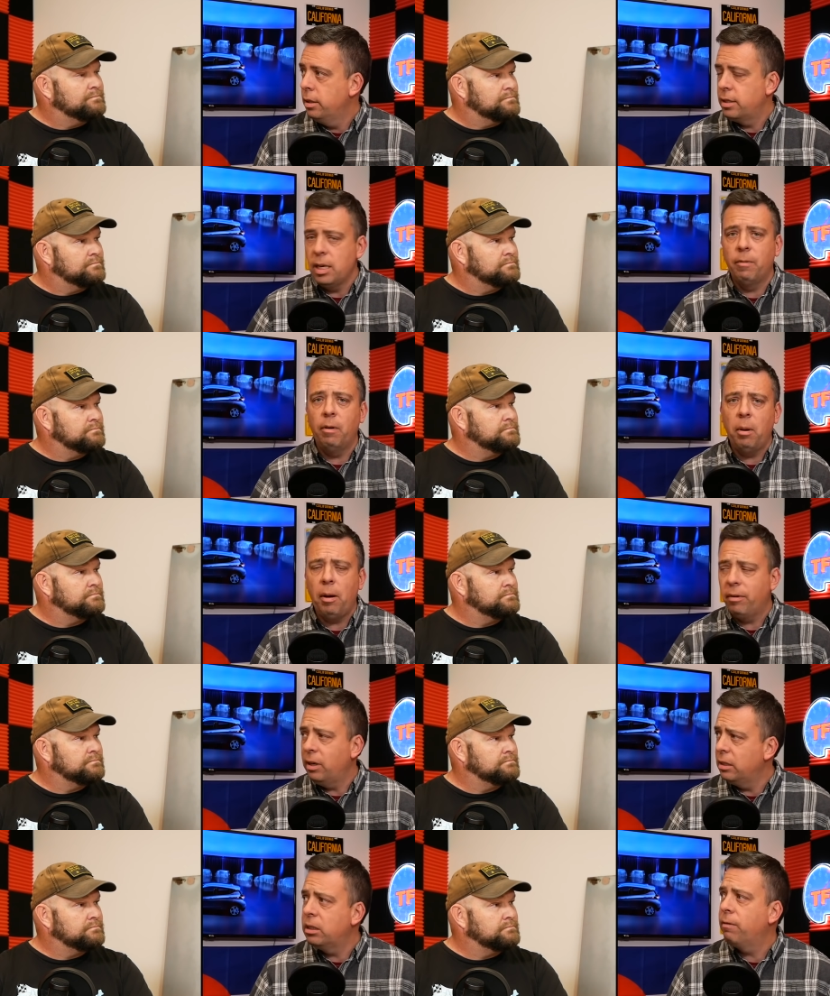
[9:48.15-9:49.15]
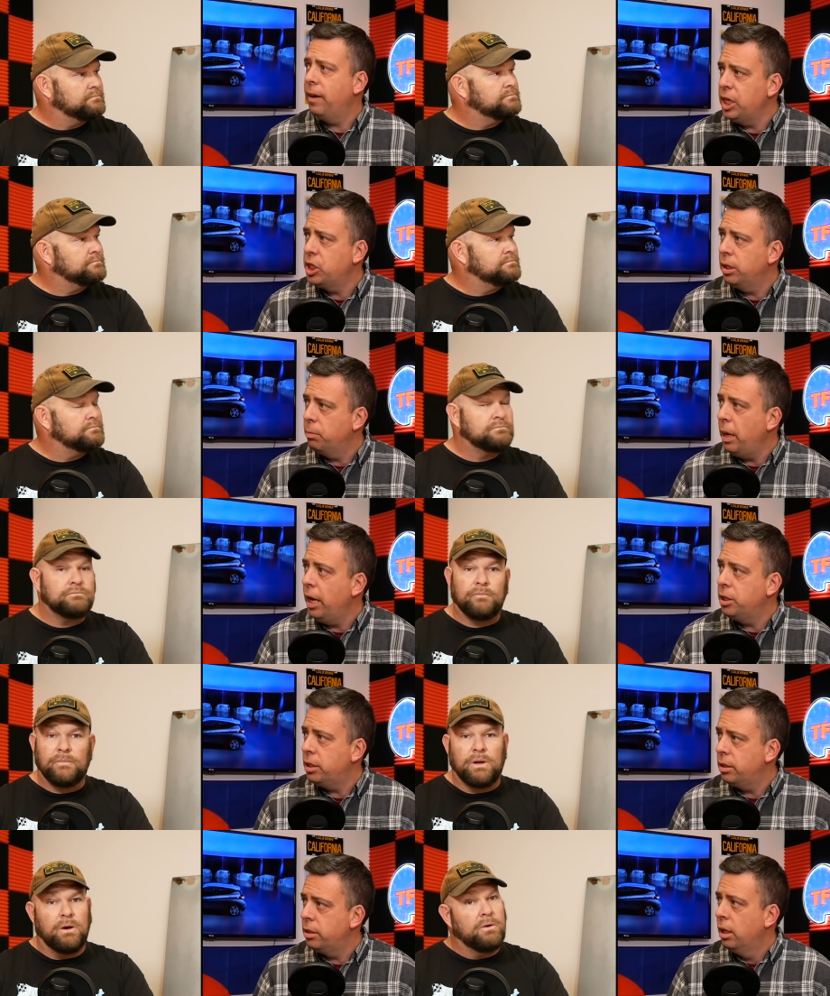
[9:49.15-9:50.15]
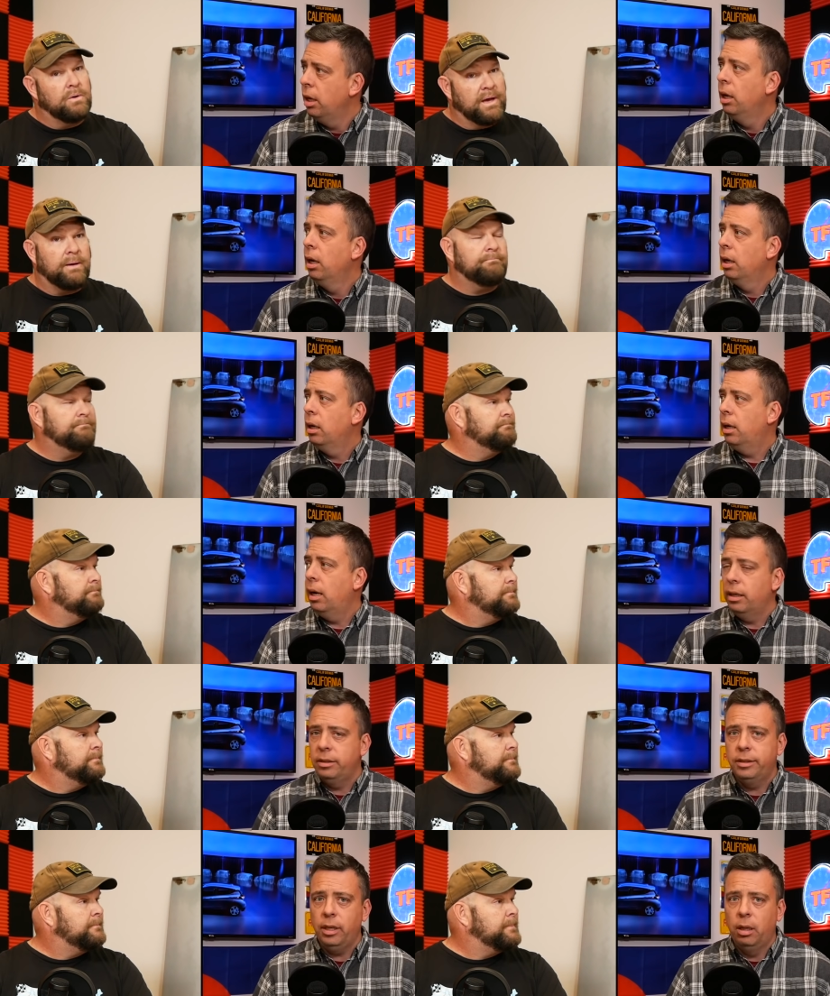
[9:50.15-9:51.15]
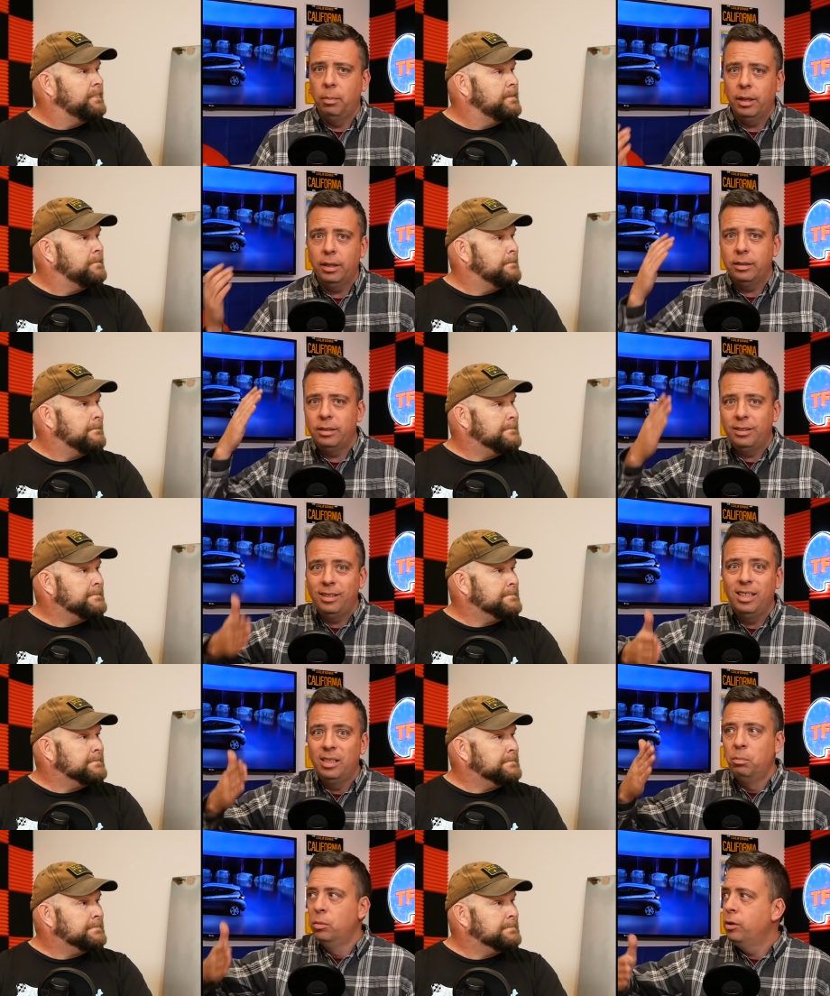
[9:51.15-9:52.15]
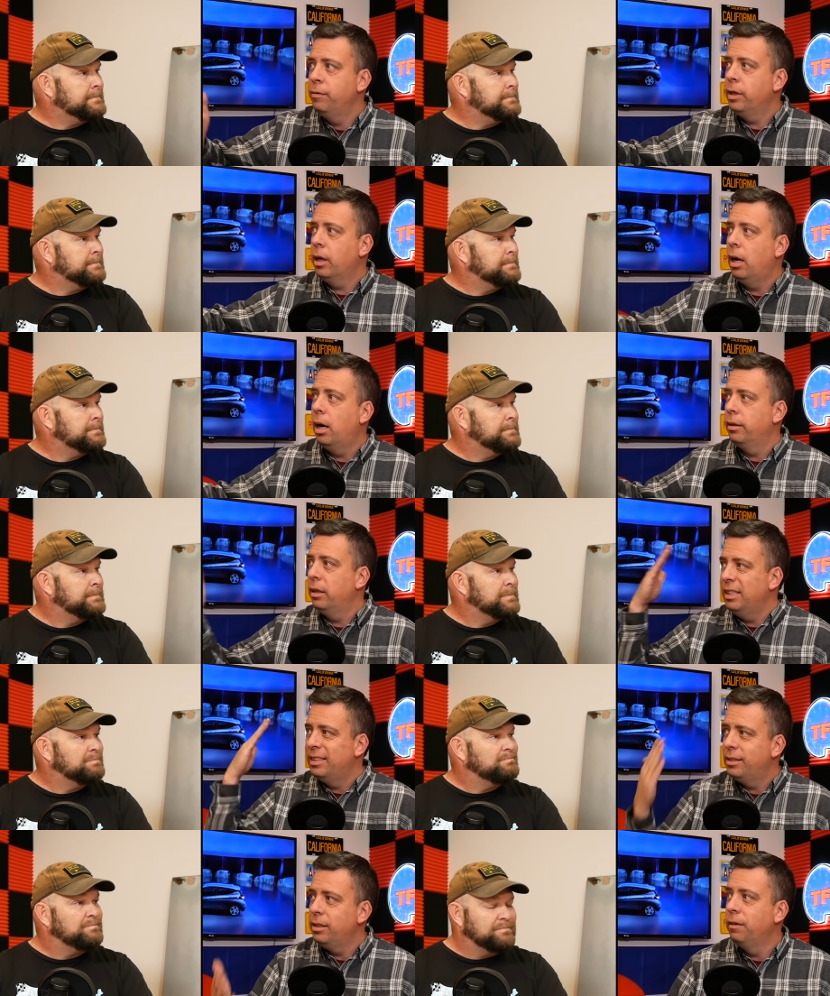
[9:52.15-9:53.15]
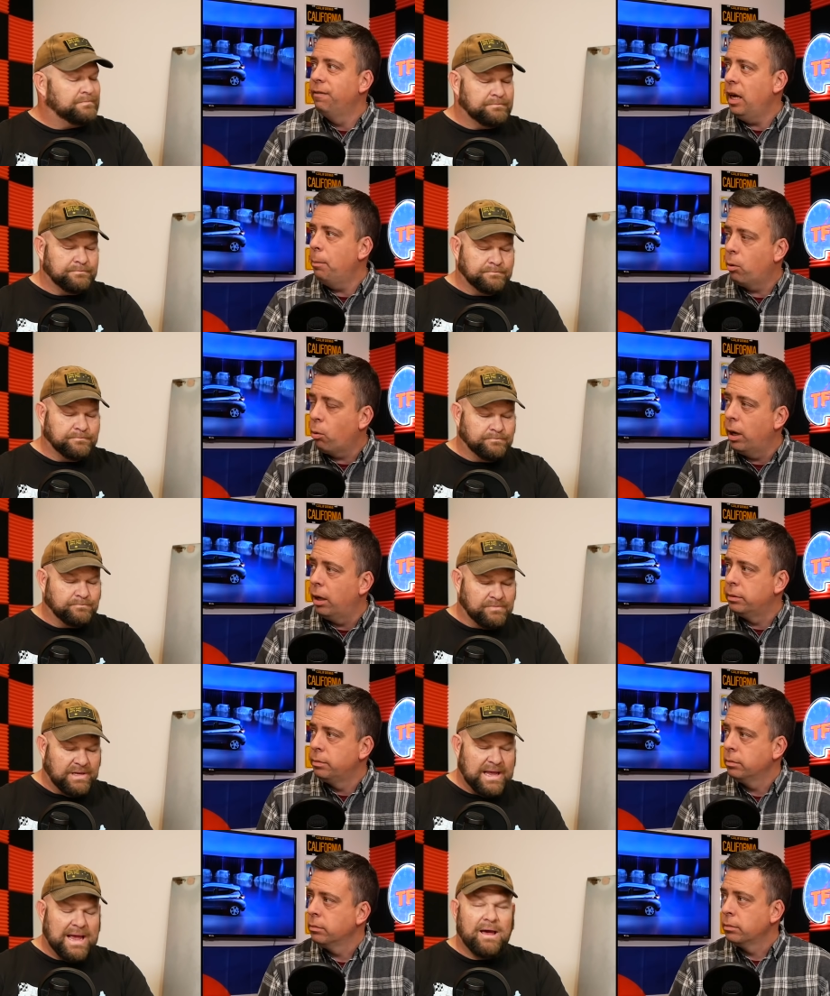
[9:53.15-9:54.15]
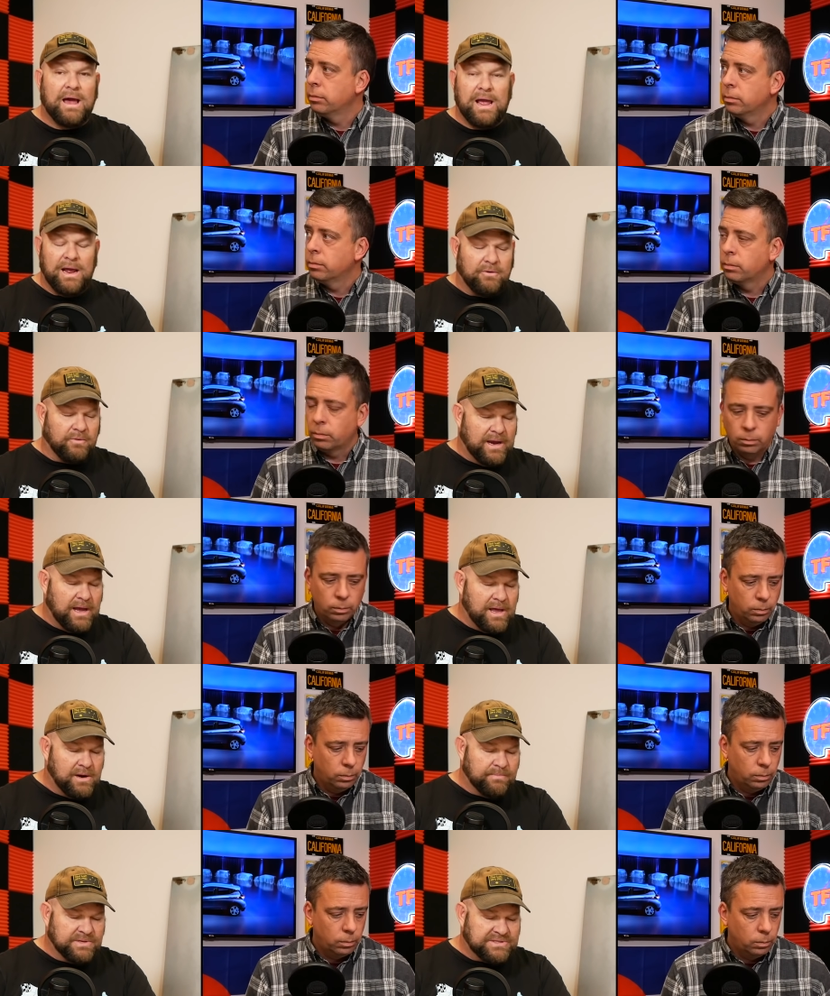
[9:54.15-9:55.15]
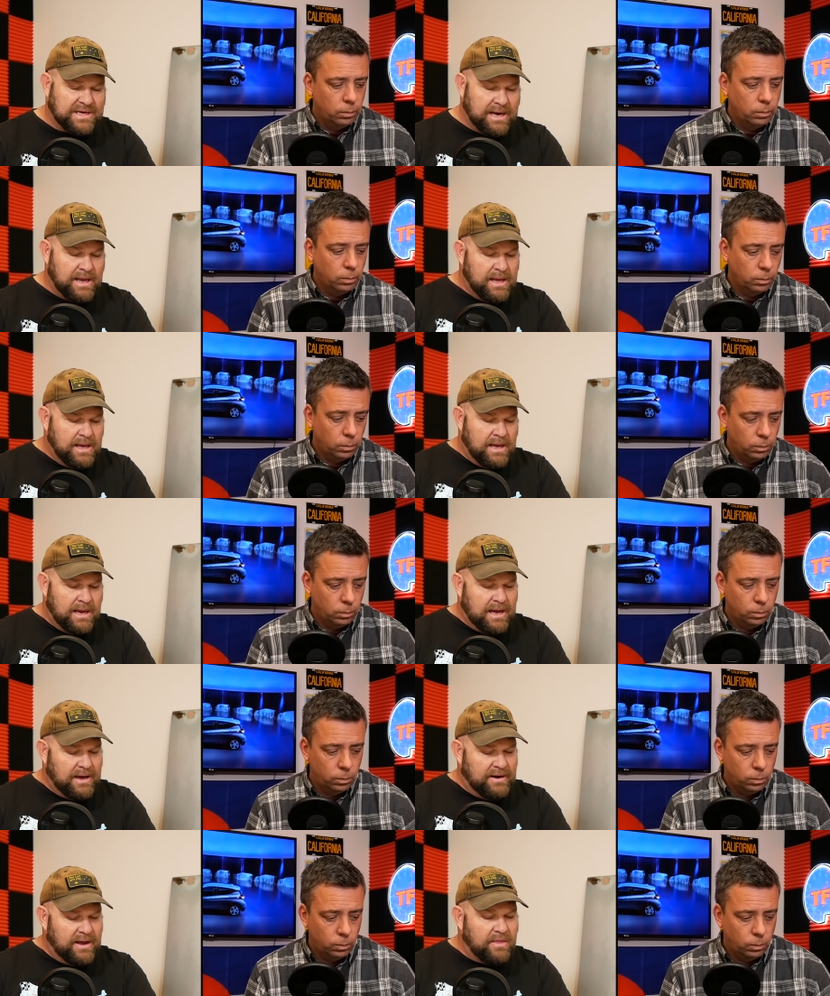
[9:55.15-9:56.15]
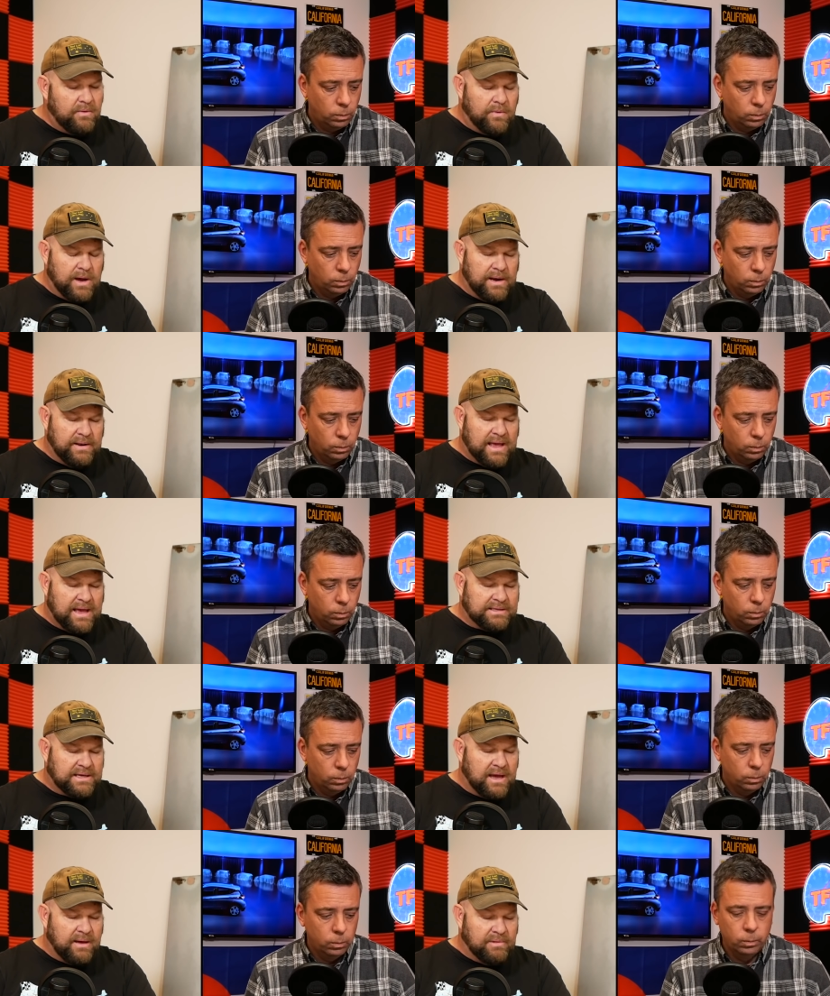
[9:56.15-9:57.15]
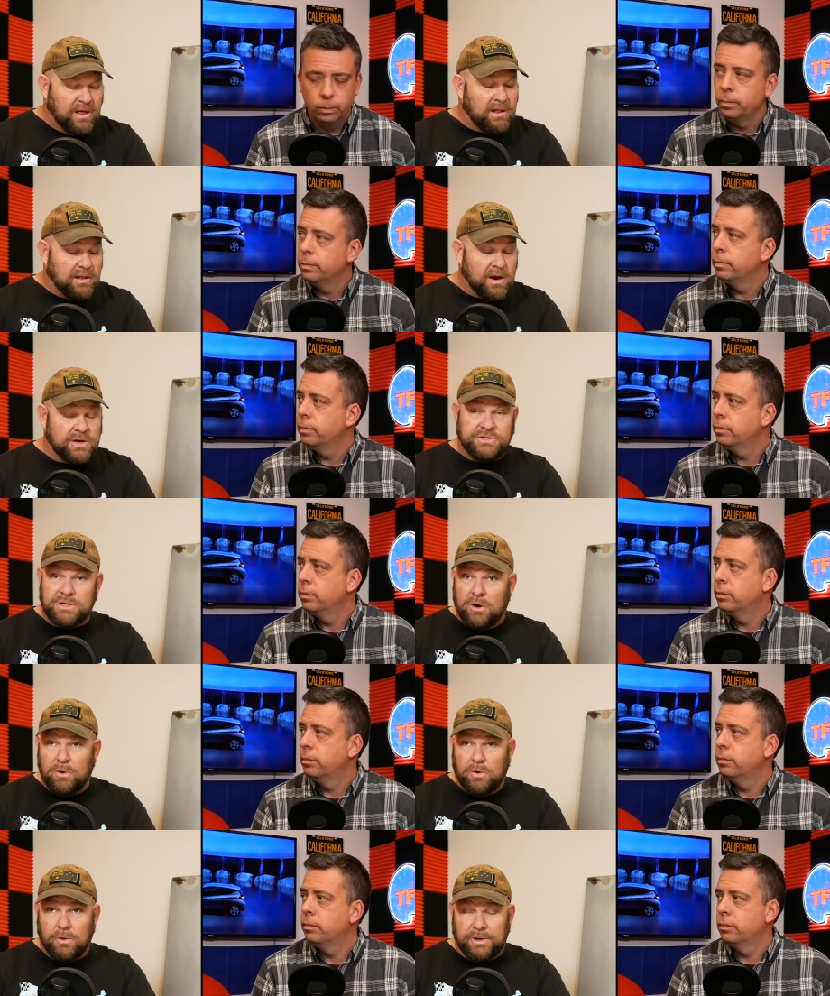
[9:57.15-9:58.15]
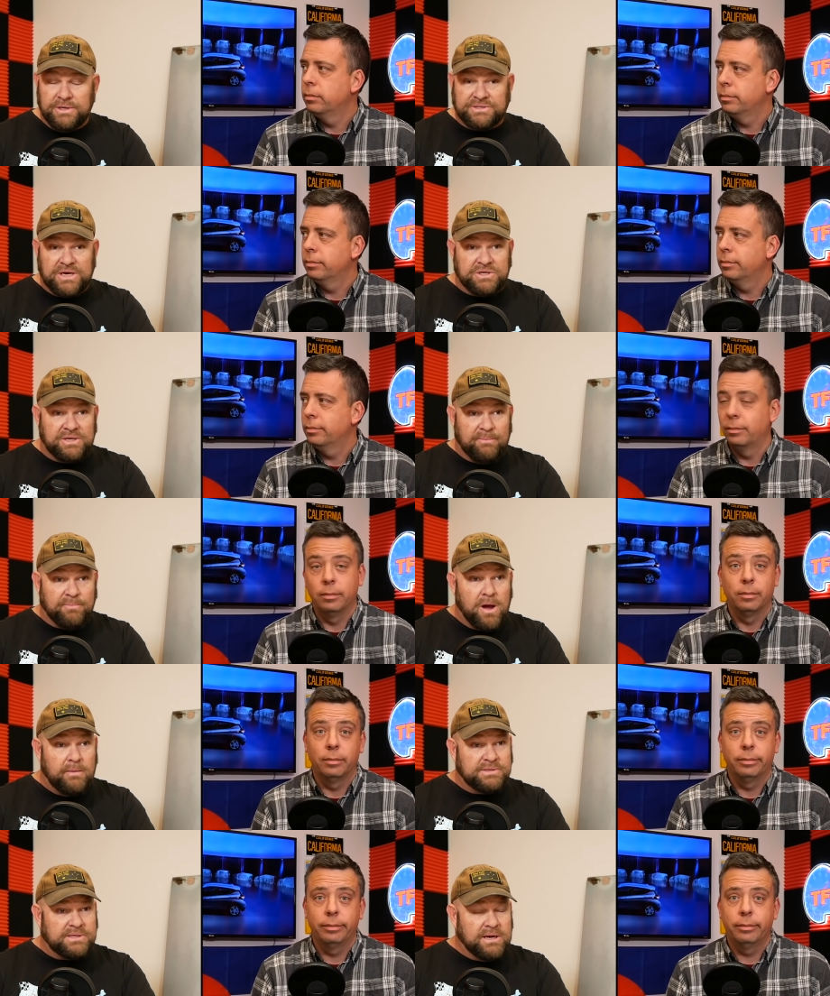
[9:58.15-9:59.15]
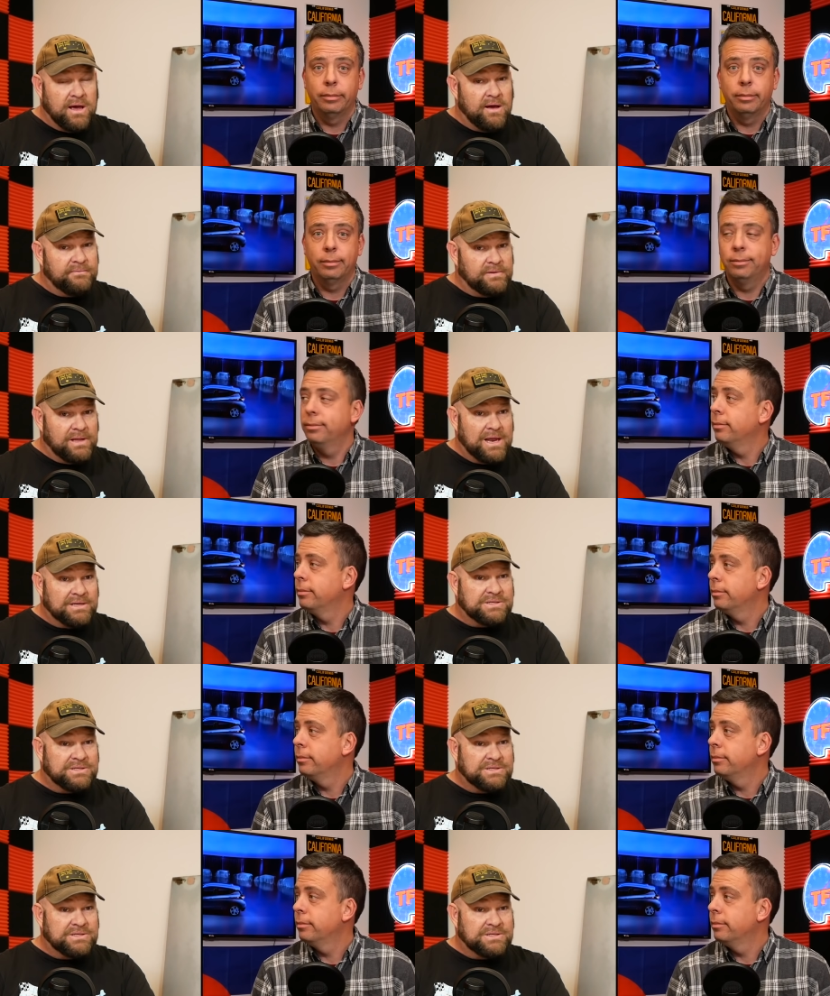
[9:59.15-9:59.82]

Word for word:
Speaker 1: Some of them have reservation pages. Oh, yeah. Uh, still, but it's still moving on. It's still vaporware.
Speaker 2: Yeah, I agree 100%. Another one that uh, large organization that promised an awful lot of